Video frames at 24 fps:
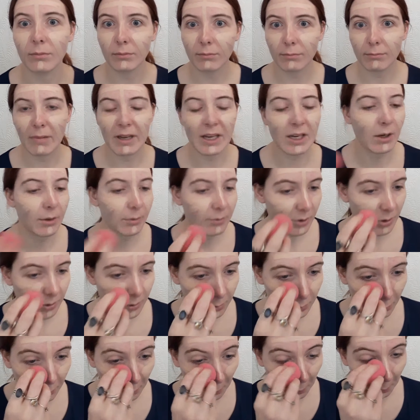makeup
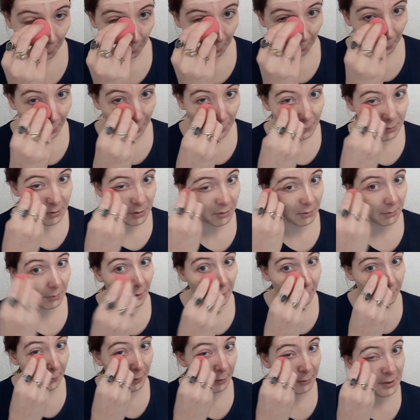tutorial with doing my
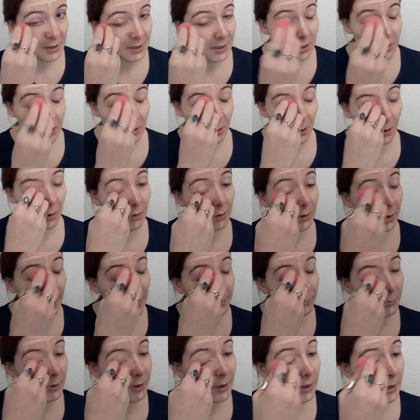foundation on
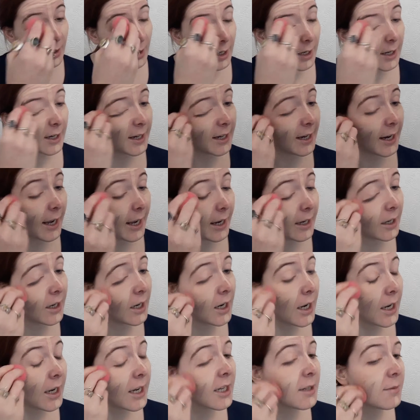camera again
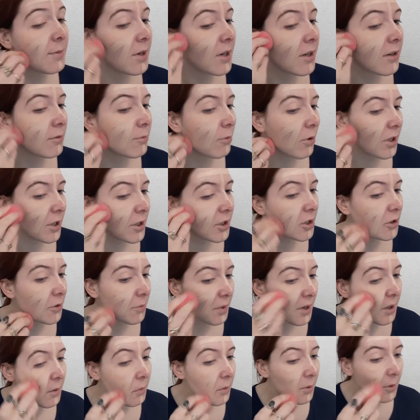is because one or two
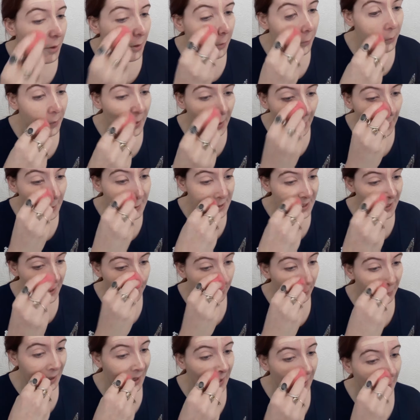people have been
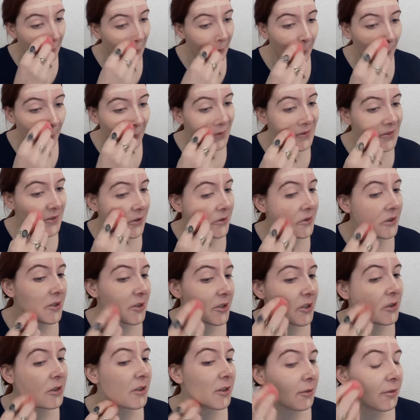asking me, like, why don't you
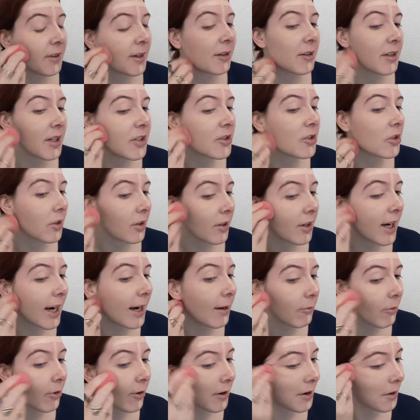do your foundation on
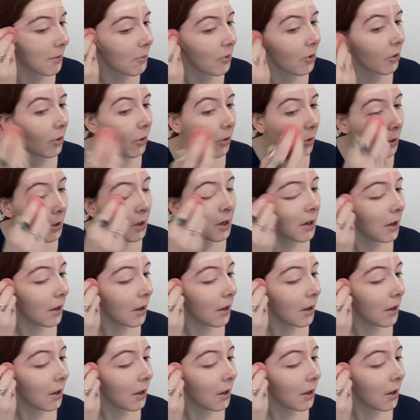camera anymore?